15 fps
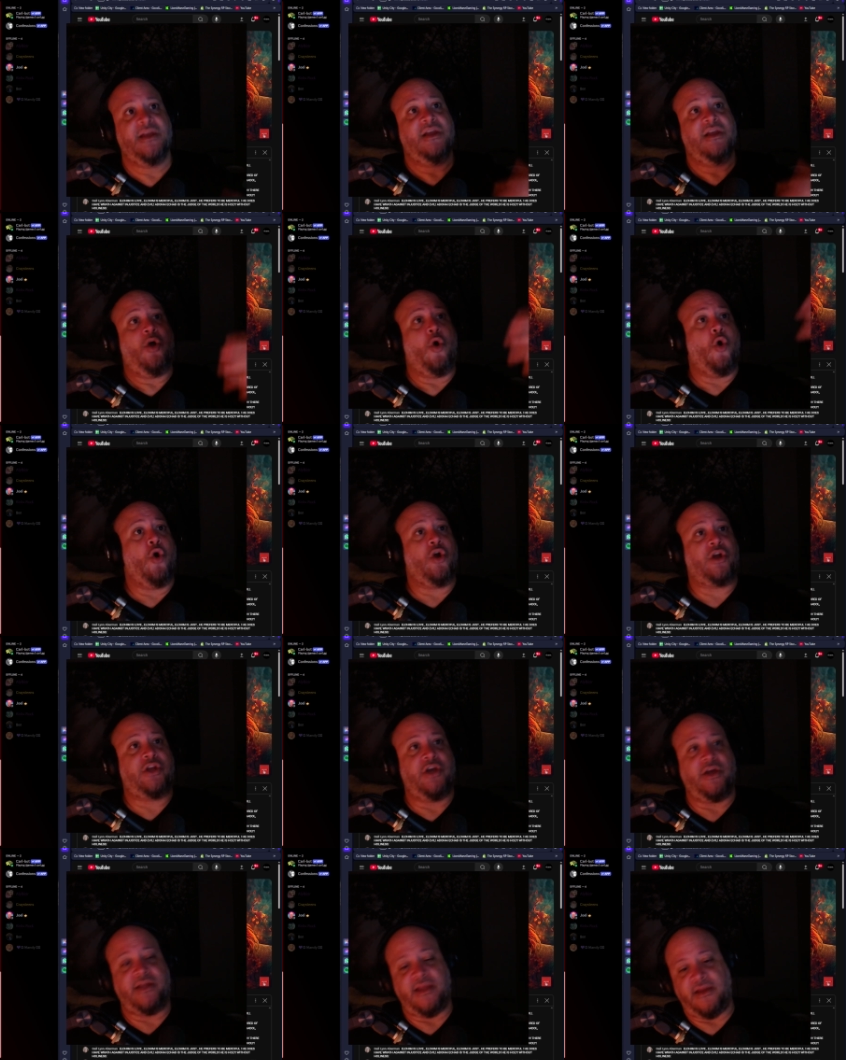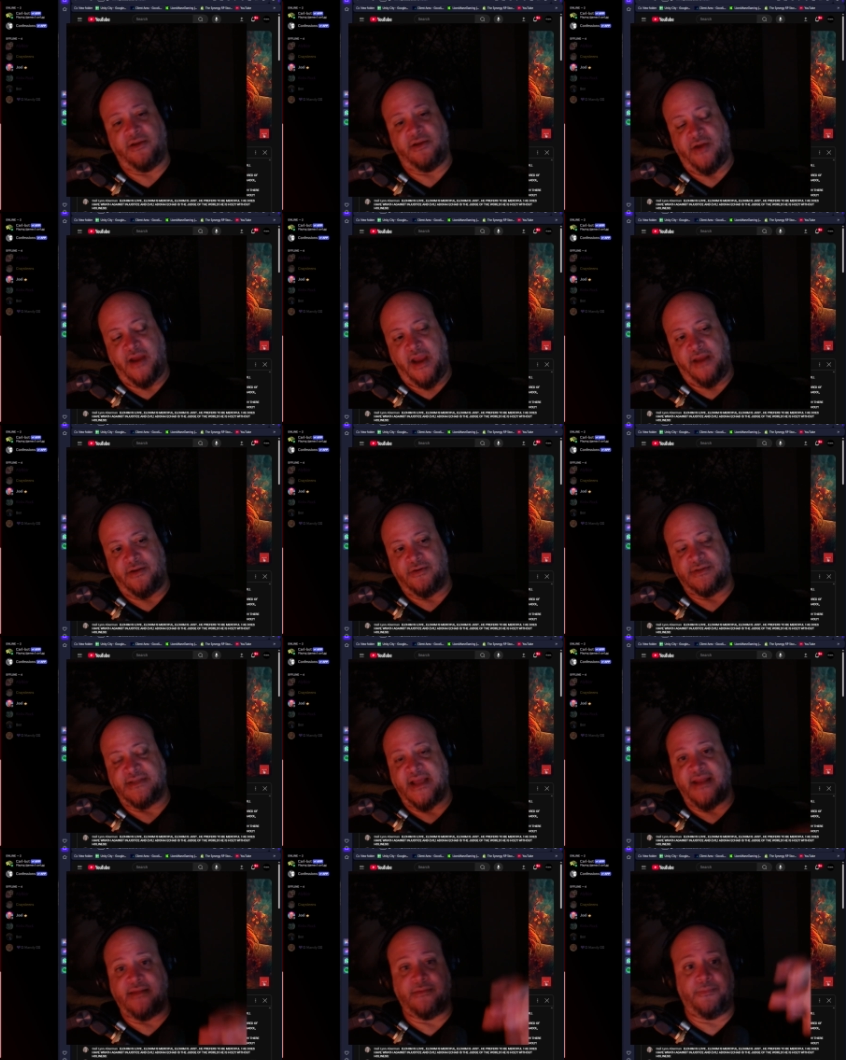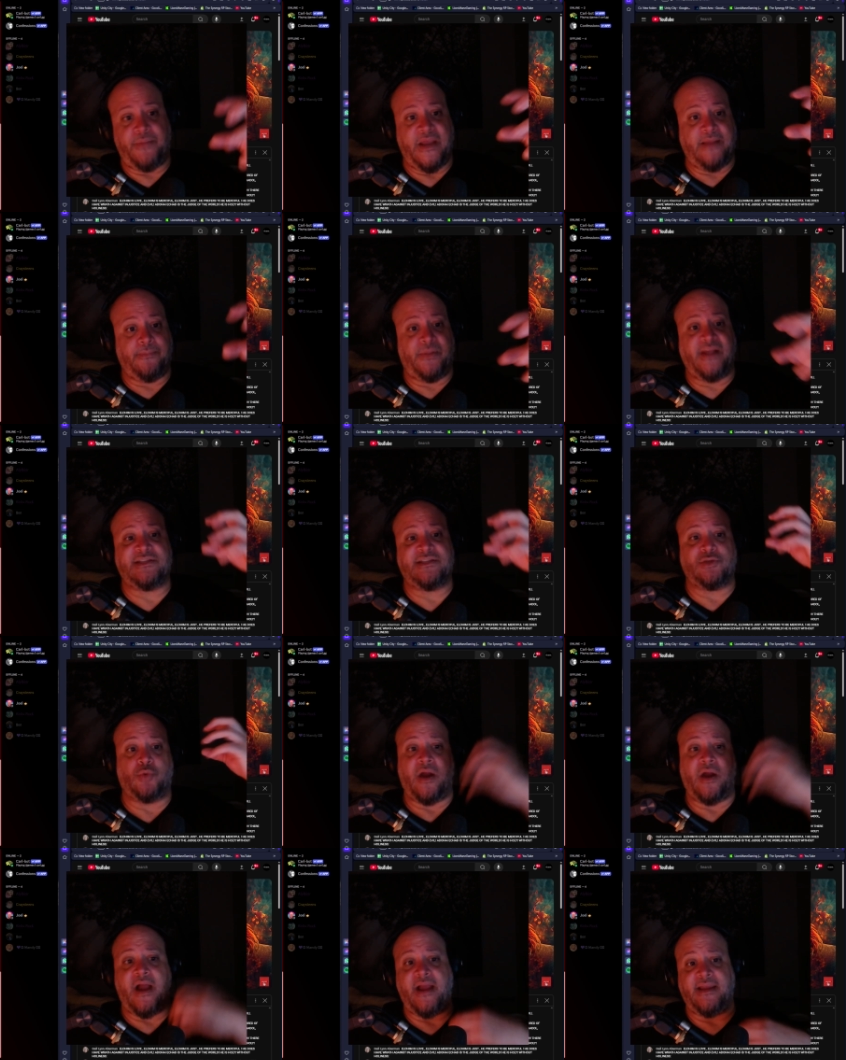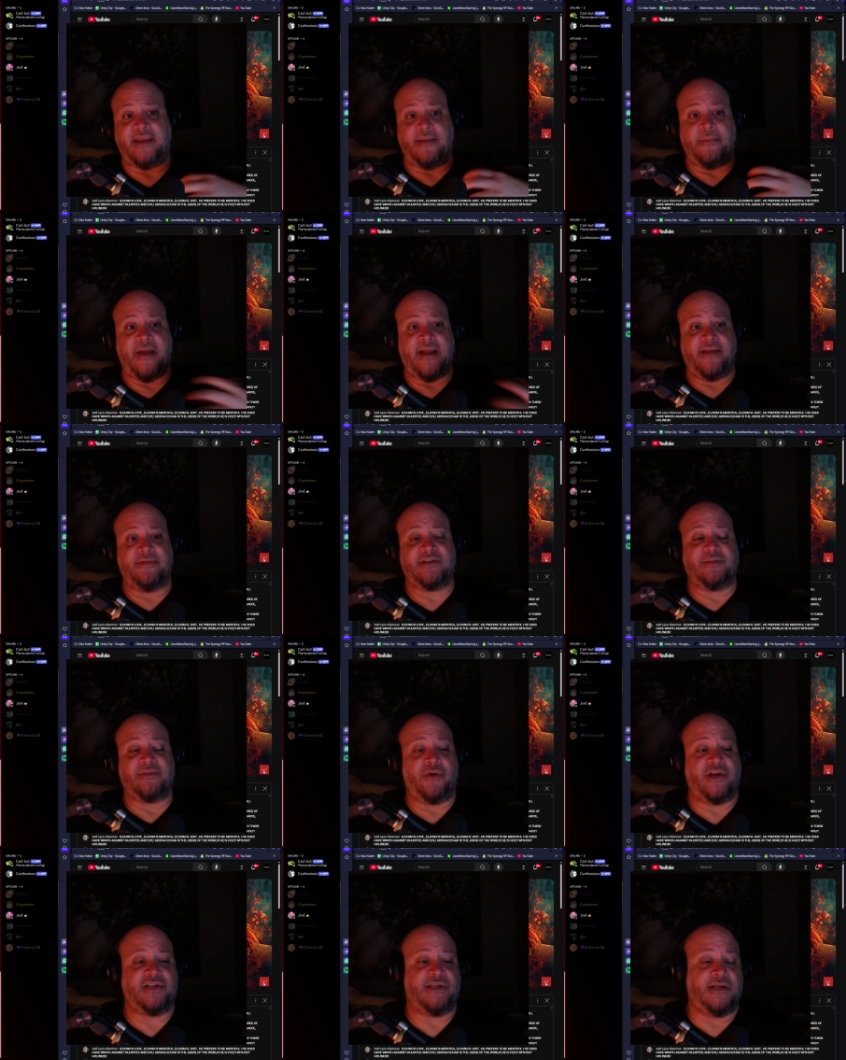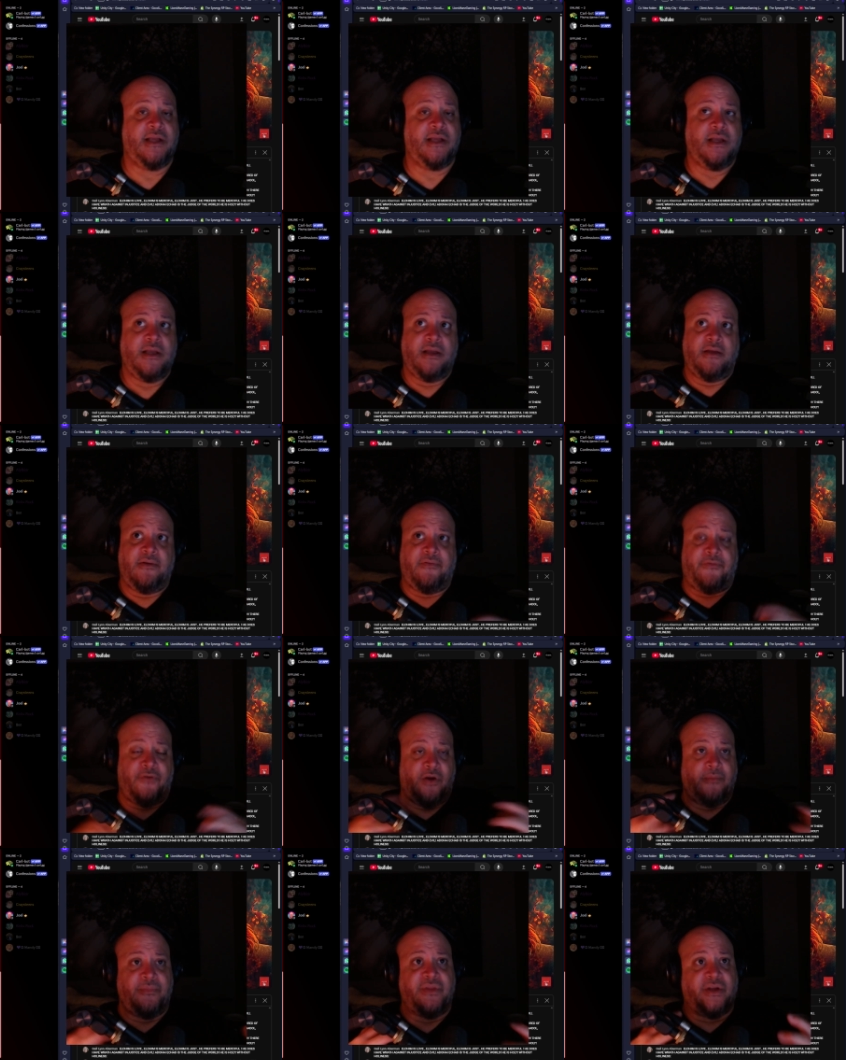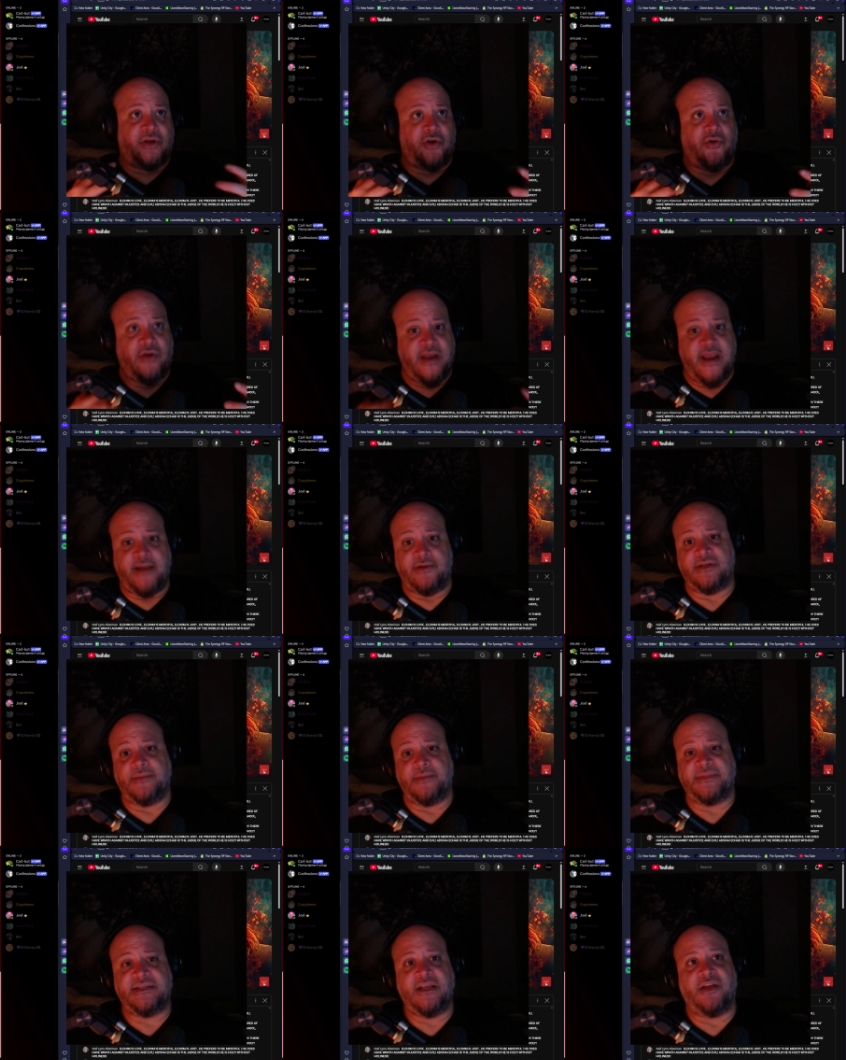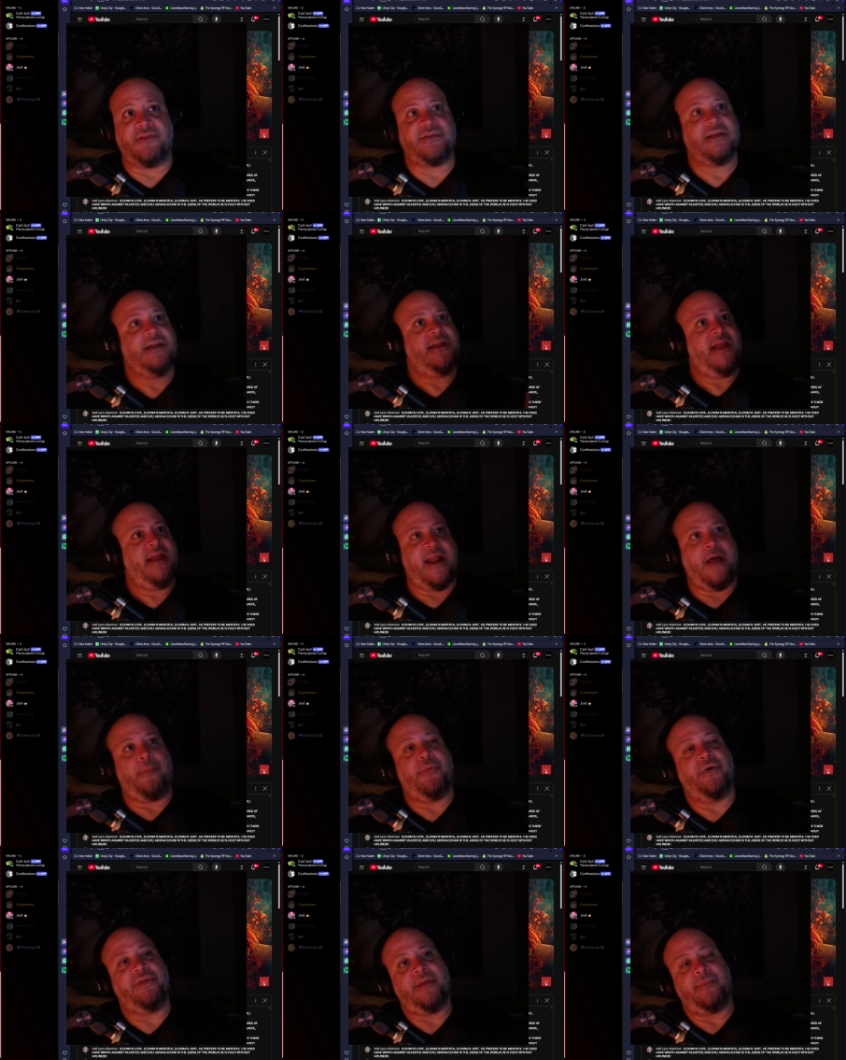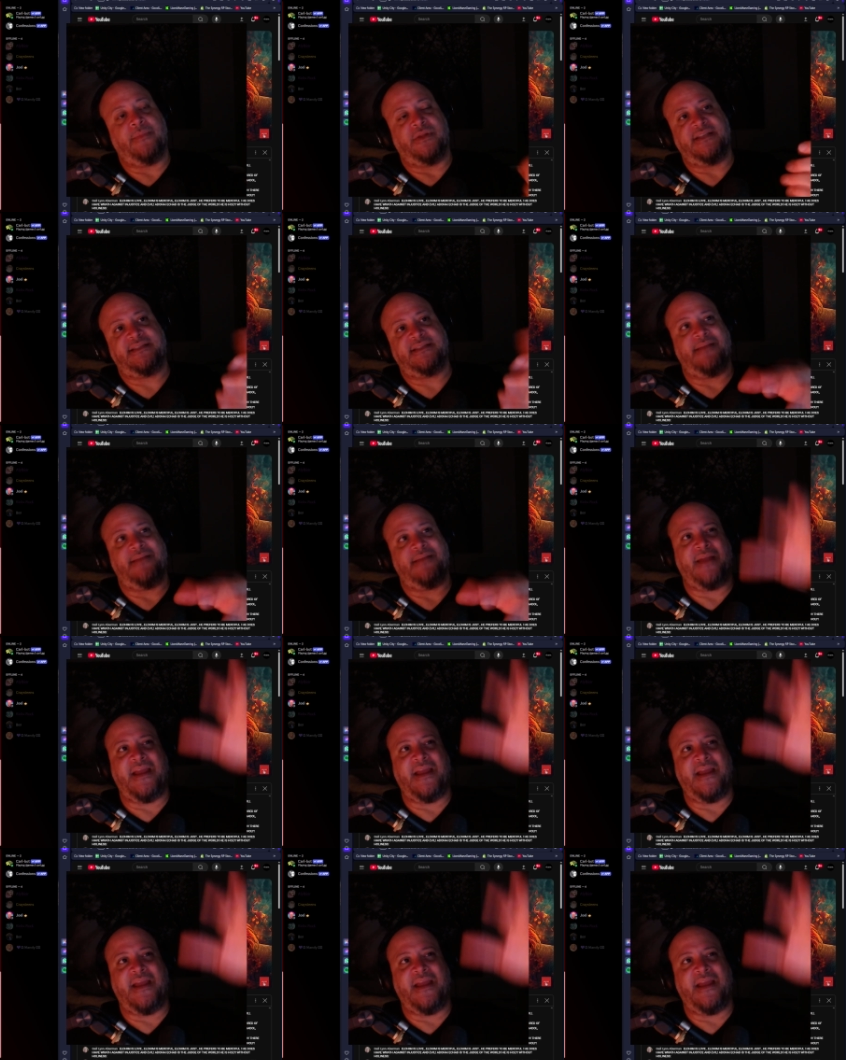or cooking creators, places where I get my inspiration from the creators themselves, and I'll list them.